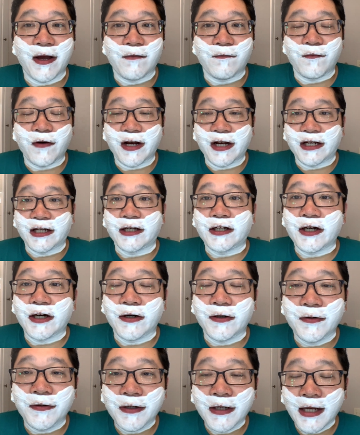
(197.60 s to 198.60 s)
and ready to
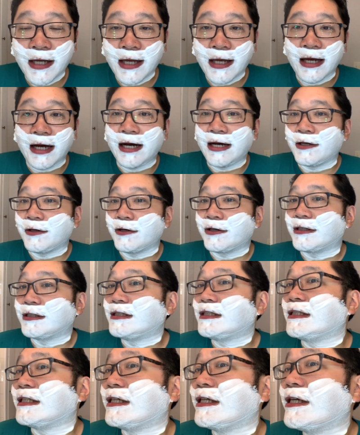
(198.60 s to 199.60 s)
go. You can
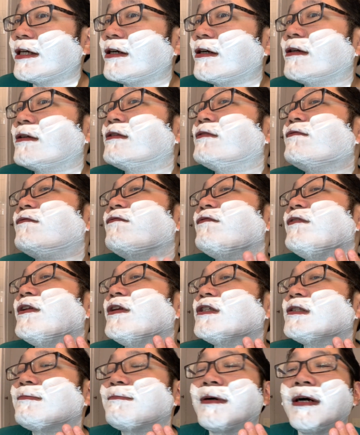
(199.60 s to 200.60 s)
see here the
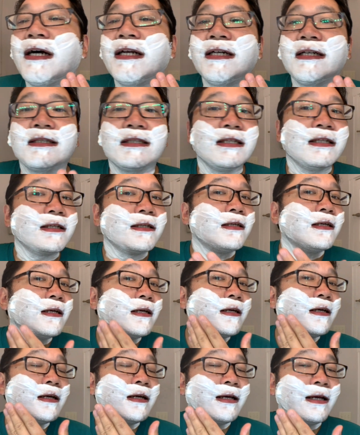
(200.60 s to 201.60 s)
finished product.
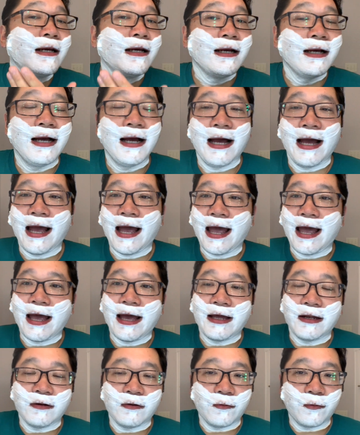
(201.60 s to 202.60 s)

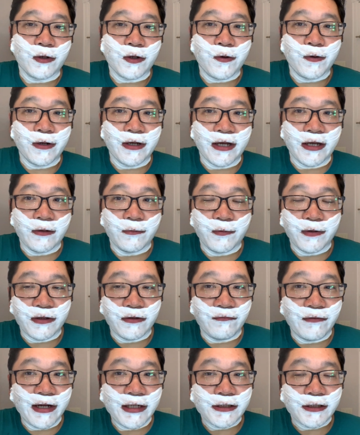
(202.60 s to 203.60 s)
And we're going in with the
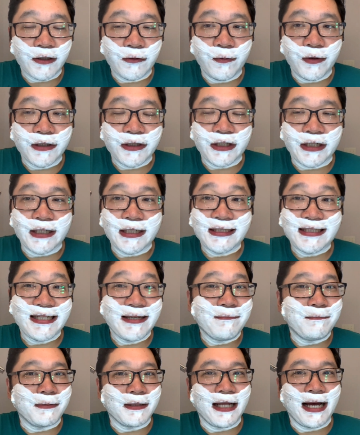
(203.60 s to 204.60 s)
razor, which is the
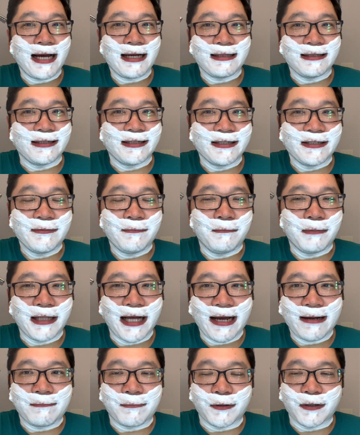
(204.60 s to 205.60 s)
Blackland
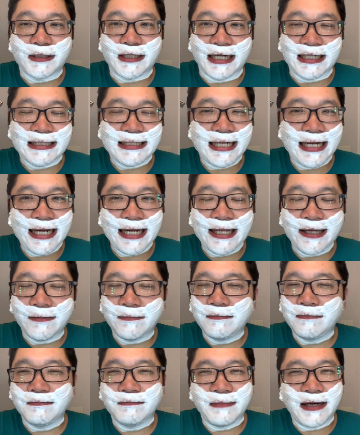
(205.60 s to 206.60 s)
Blackbird
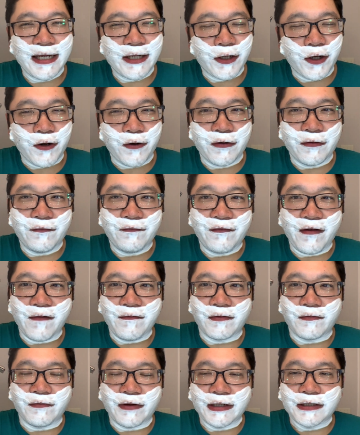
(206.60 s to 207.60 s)
Titanium, my current
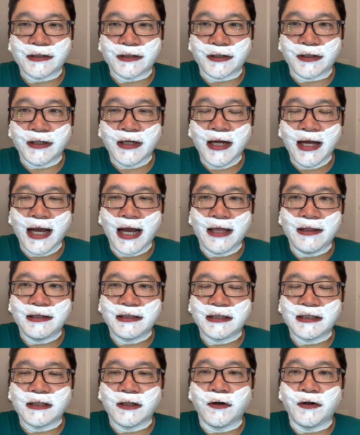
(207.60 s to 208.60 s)
favorite razor. And
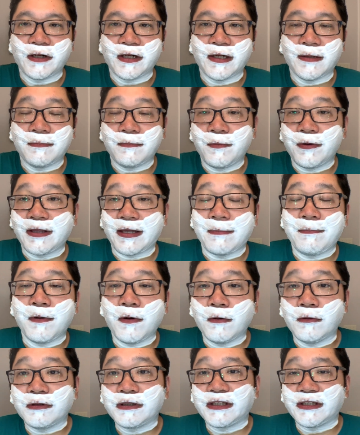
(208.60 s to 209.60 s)
this is loaded up with a
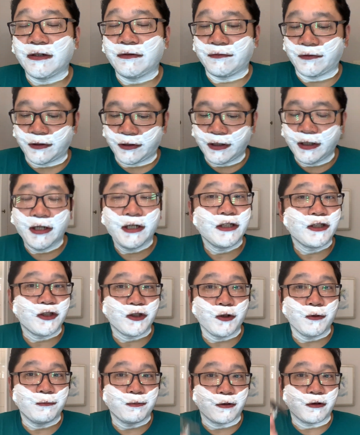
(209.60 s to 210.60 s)
Polsilver
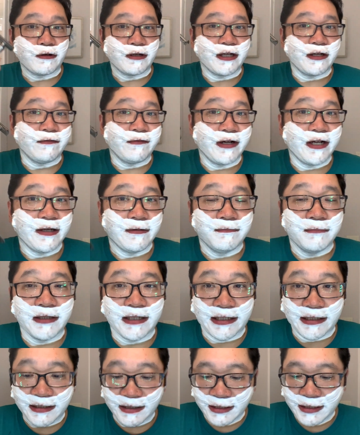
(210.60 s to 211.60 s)
Super Iridium
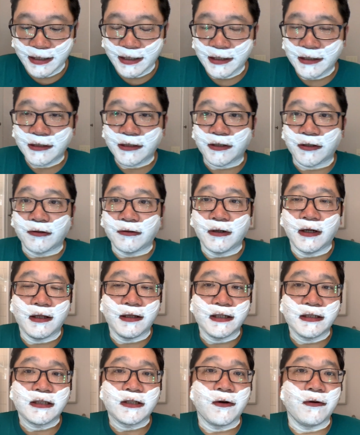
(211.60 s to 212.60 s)
blade. So
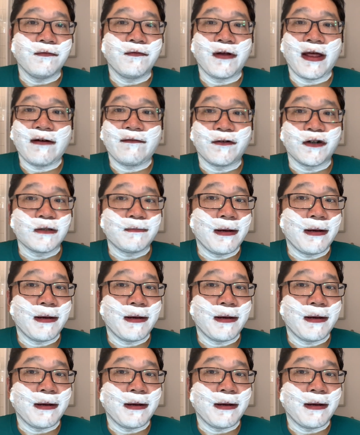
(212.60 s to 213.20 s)
let's go in for that first